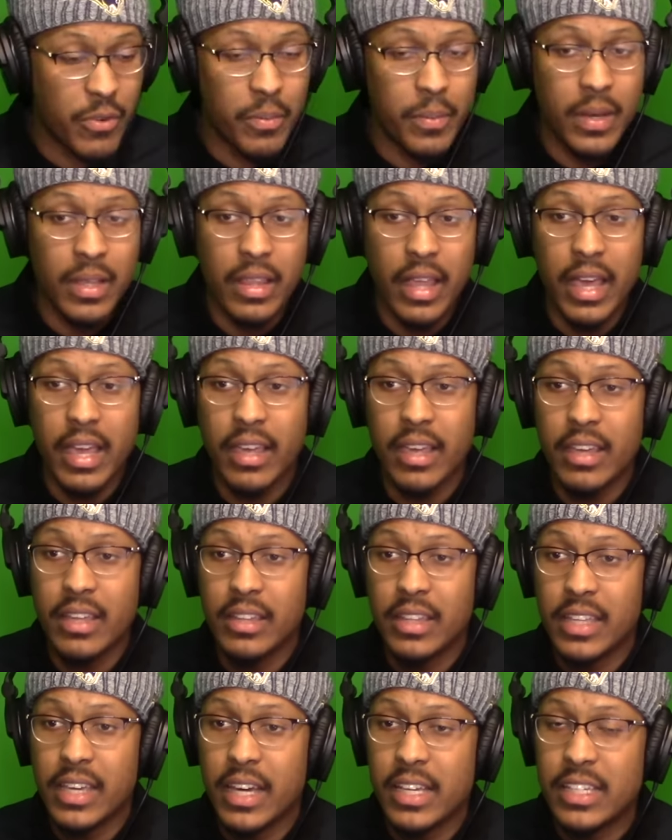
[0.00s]
for me, like
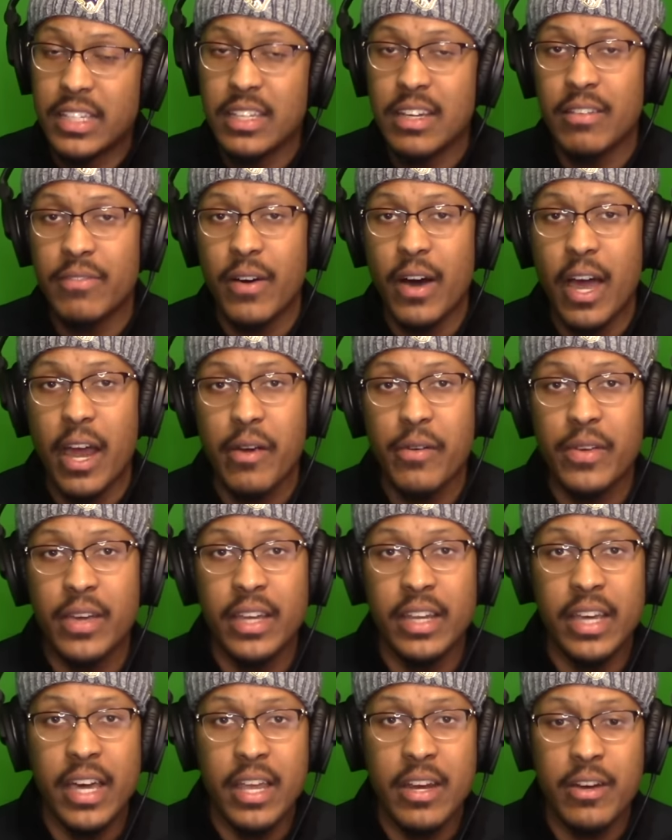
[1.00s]
the idea of hiring
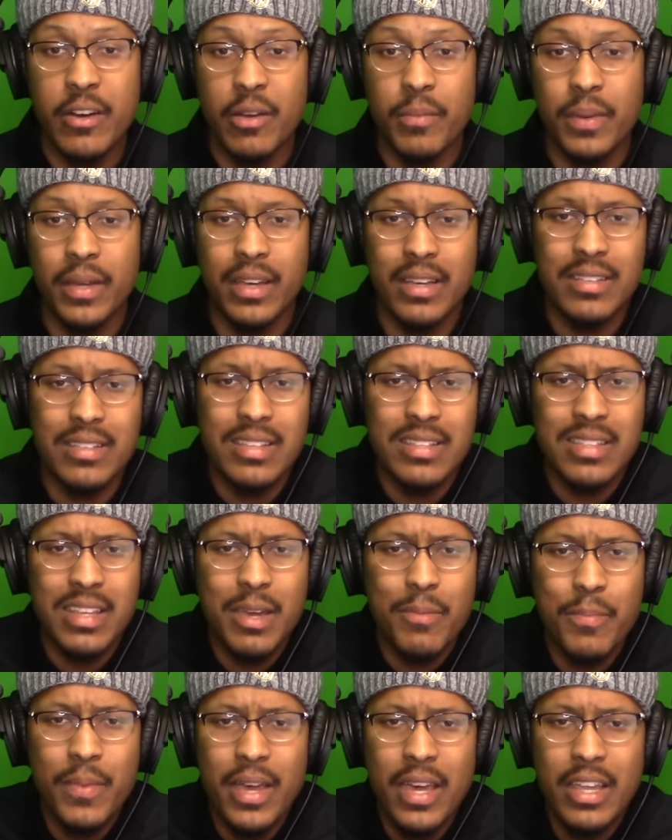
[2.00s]
an editor because it's
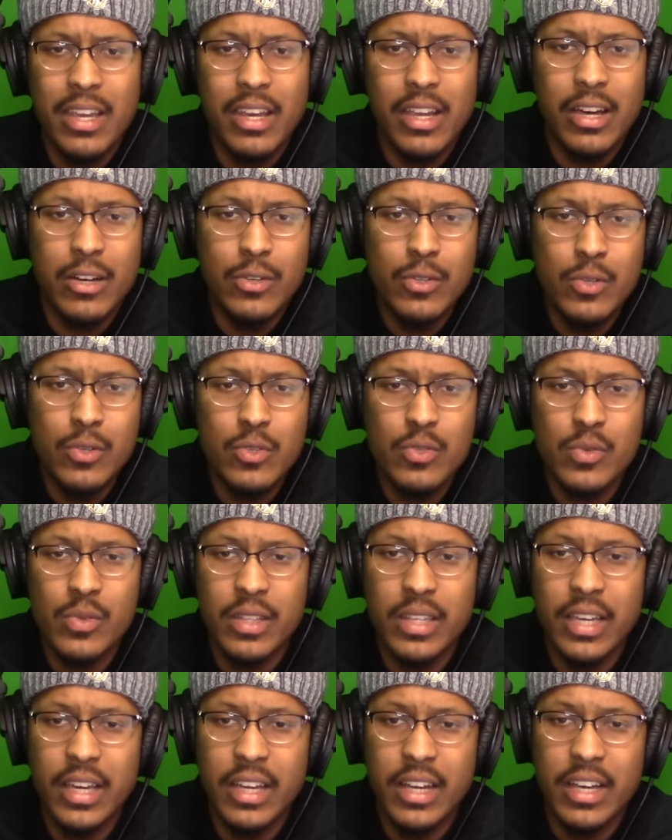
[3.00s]
like, man, who's
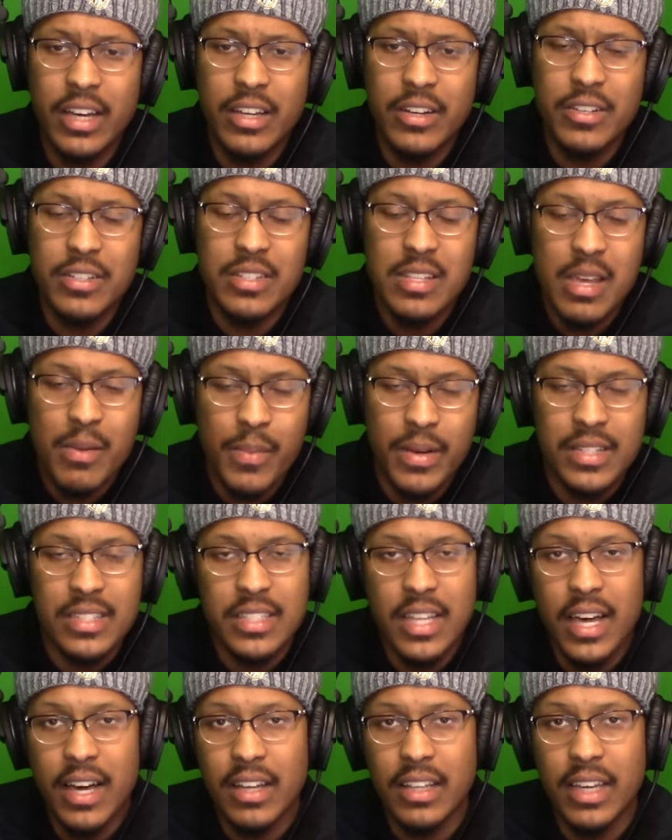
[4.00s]
really gonna understand my
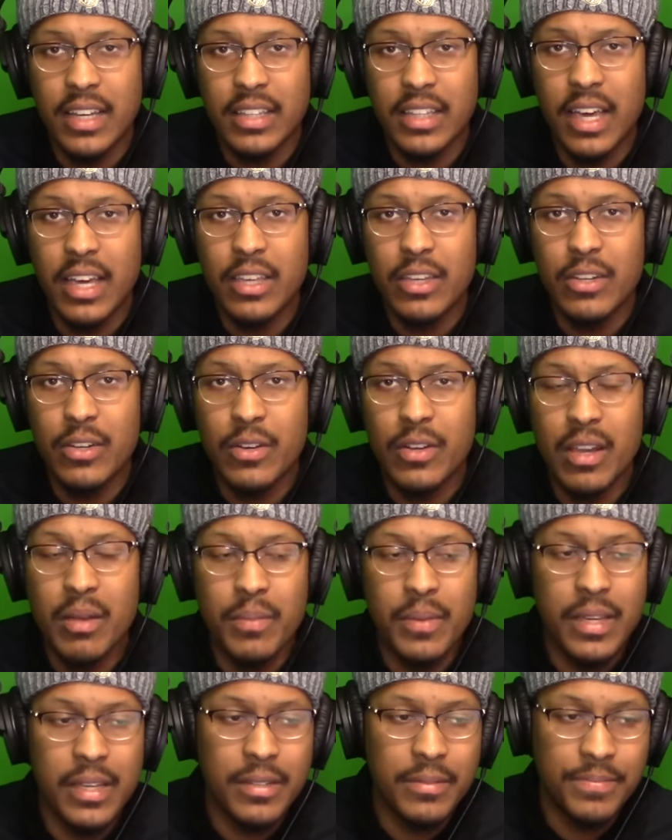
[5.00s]
style like that? You know what I
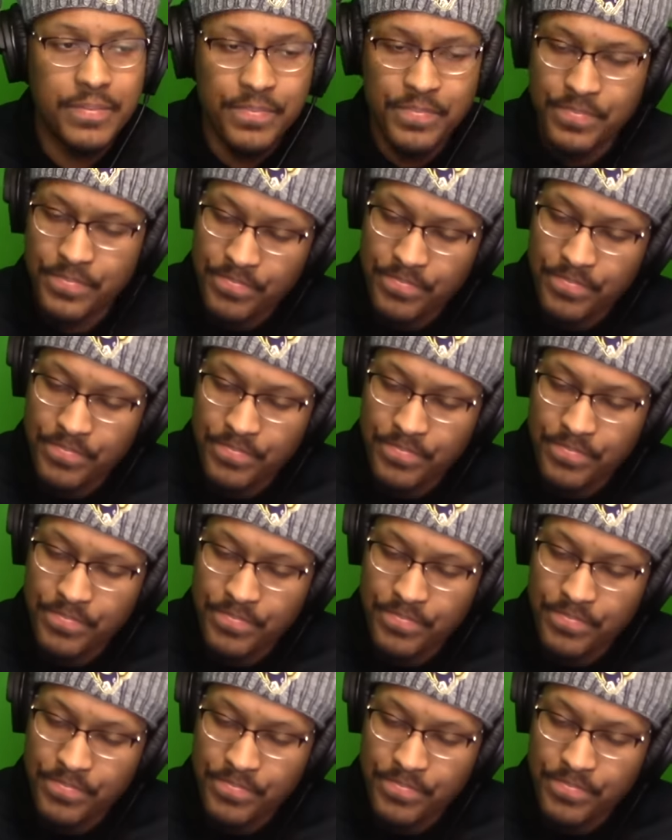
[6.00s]
mean?